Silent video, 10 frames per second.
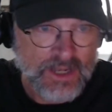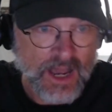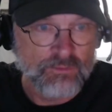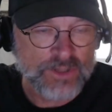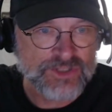
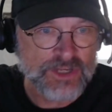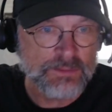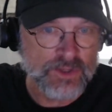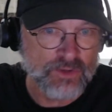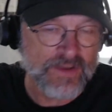of what
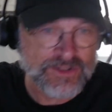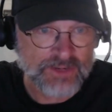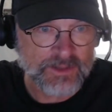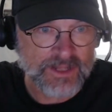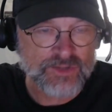CPU-based
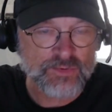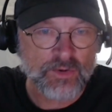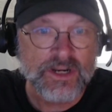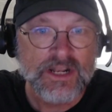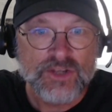simulators
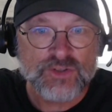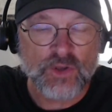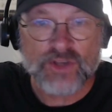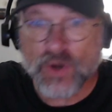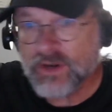were. So
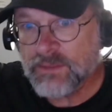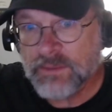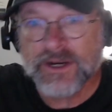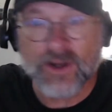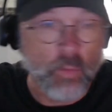there's already been
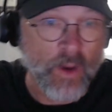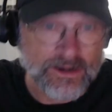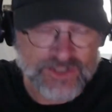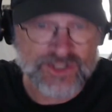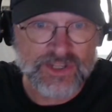an
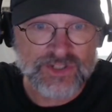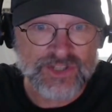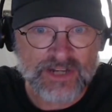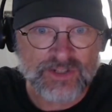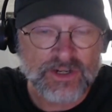awareness in the
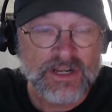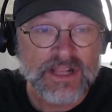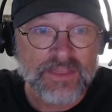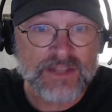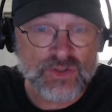sector
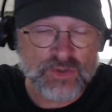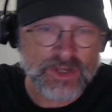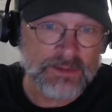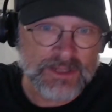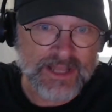that
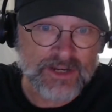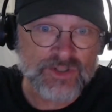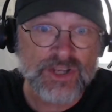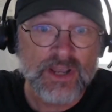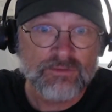
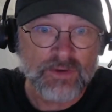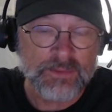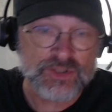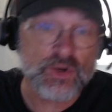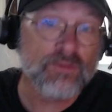simulators, from a
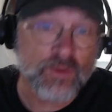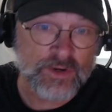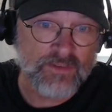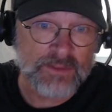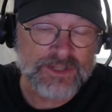software
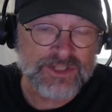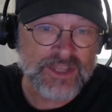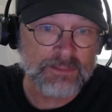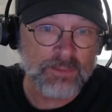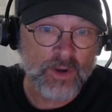development
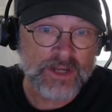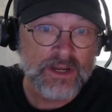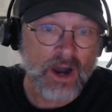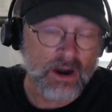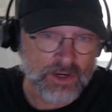standpoint,
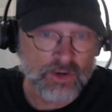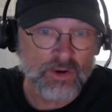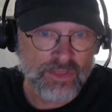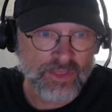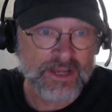are a good
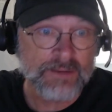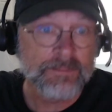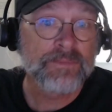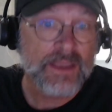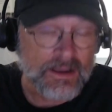thing.
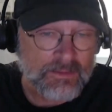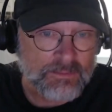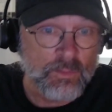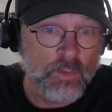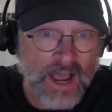
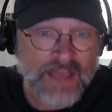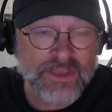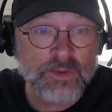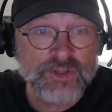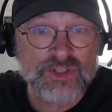Well, I
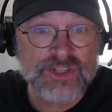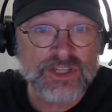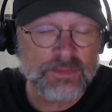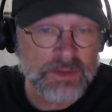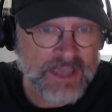think we just need
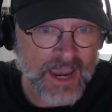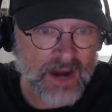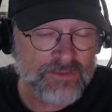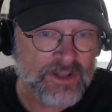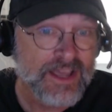to be
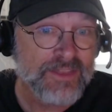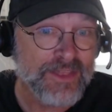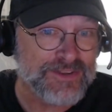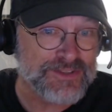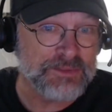careful that
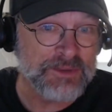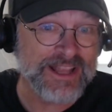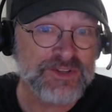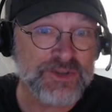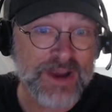the
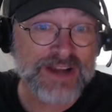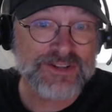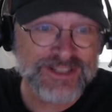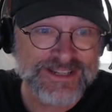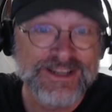simulators are
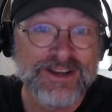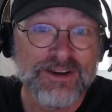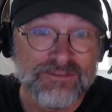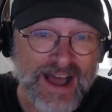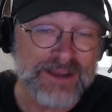actually
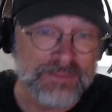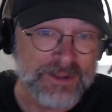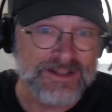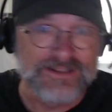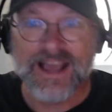
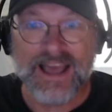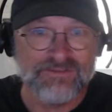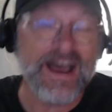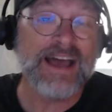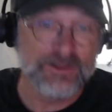viable and
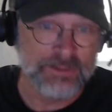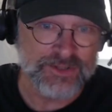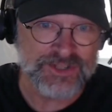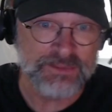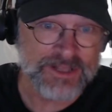valuable
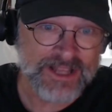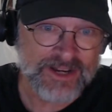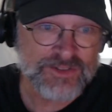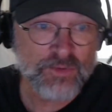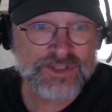
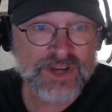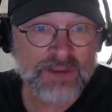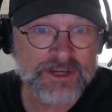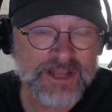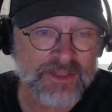simulators of what's
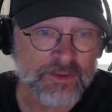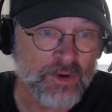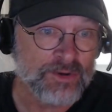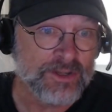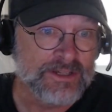coming down the road.